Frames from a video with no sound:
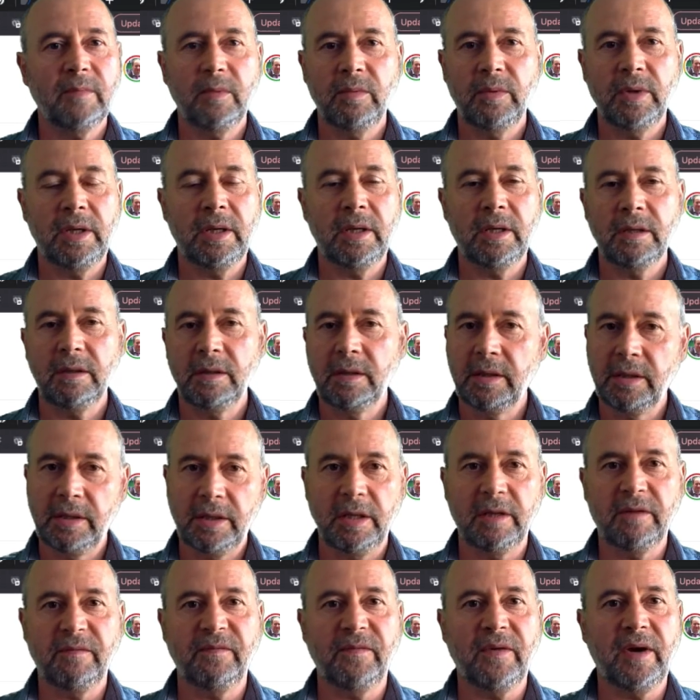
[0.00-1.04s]
We
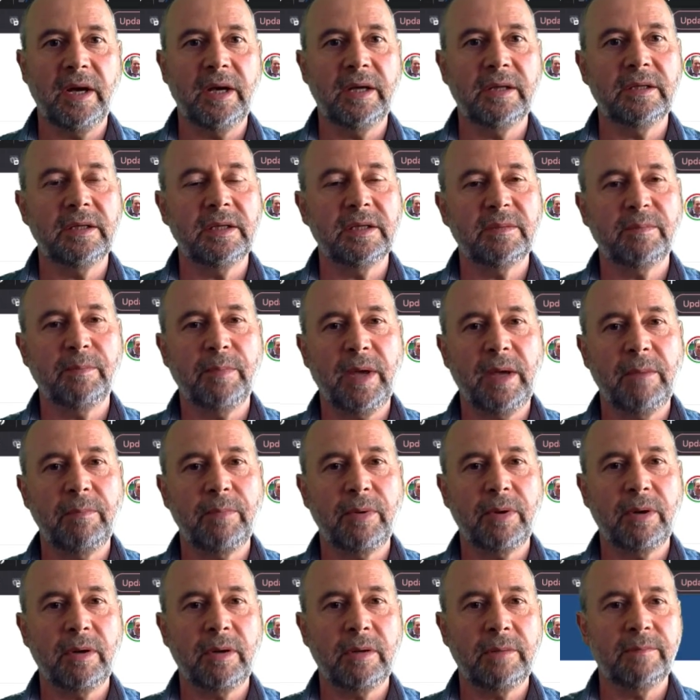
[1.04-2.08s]
can find this
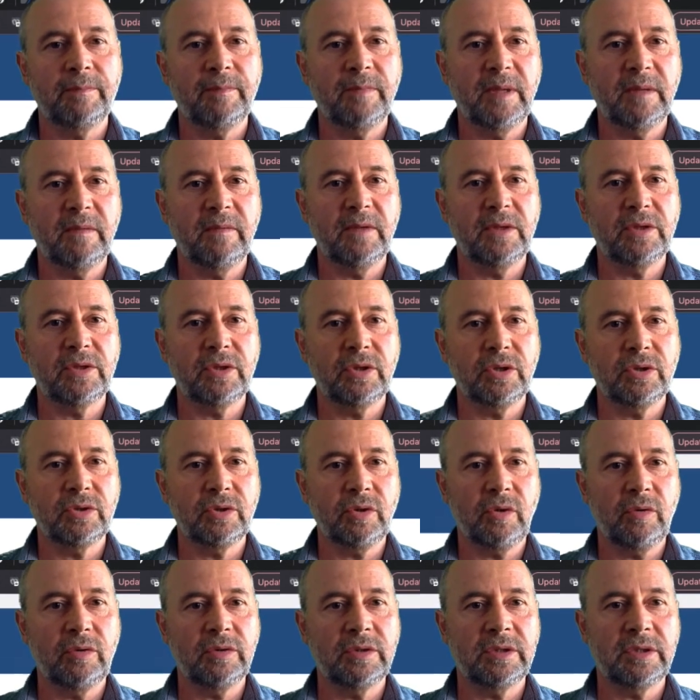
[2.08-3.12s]
paper which
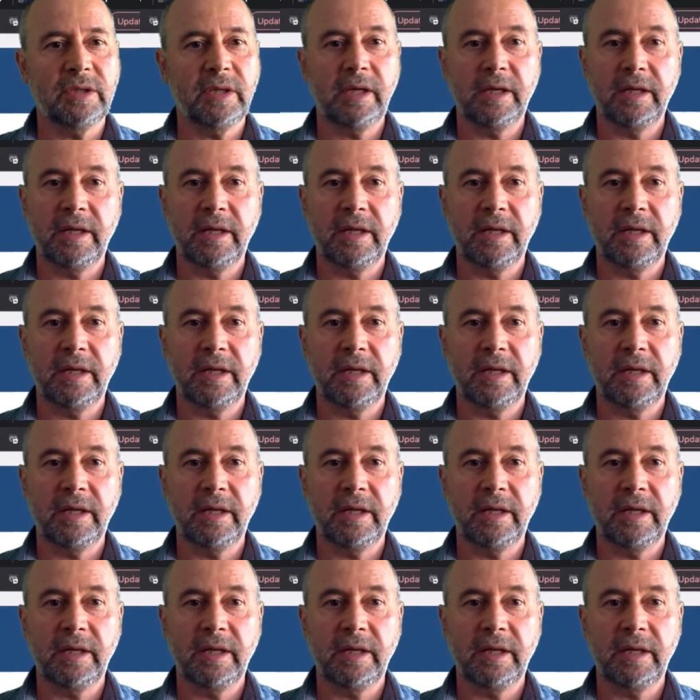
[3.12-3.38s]
shows